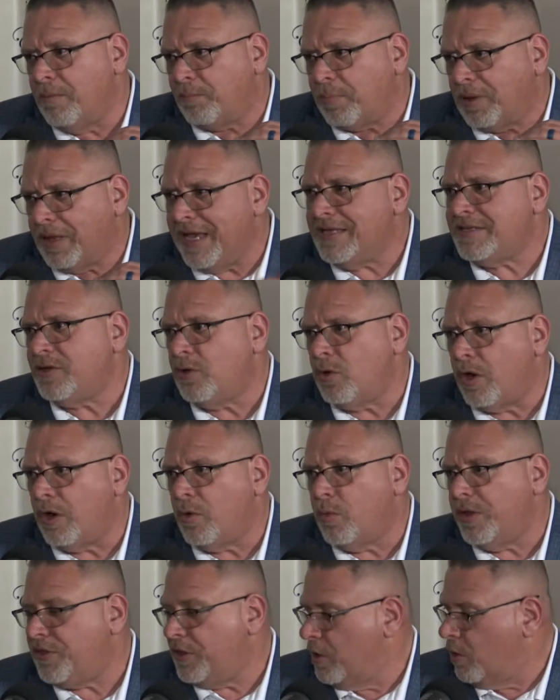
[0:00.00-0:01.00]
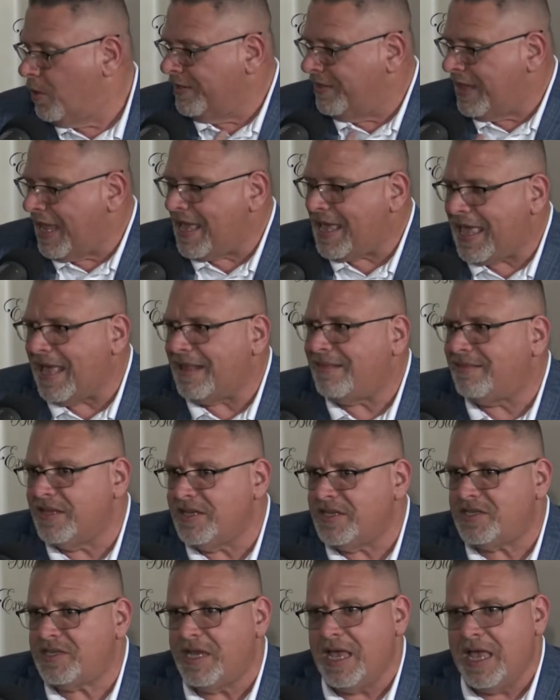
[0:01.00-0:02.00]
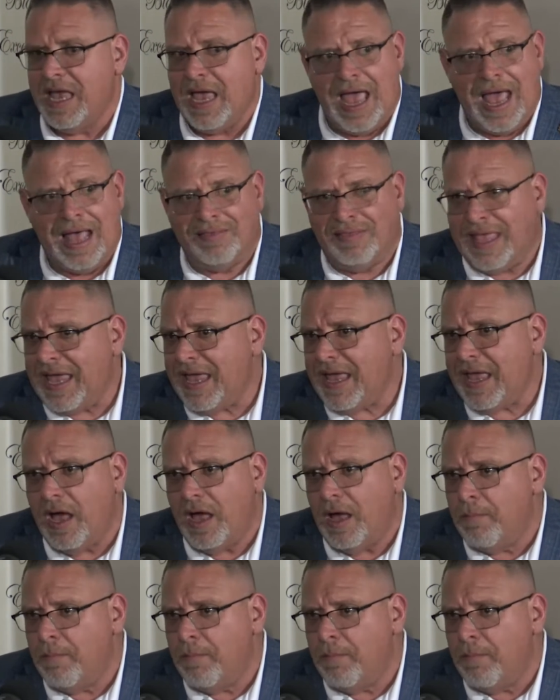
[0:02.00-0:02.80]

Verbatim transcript: place an order with you and they get this and they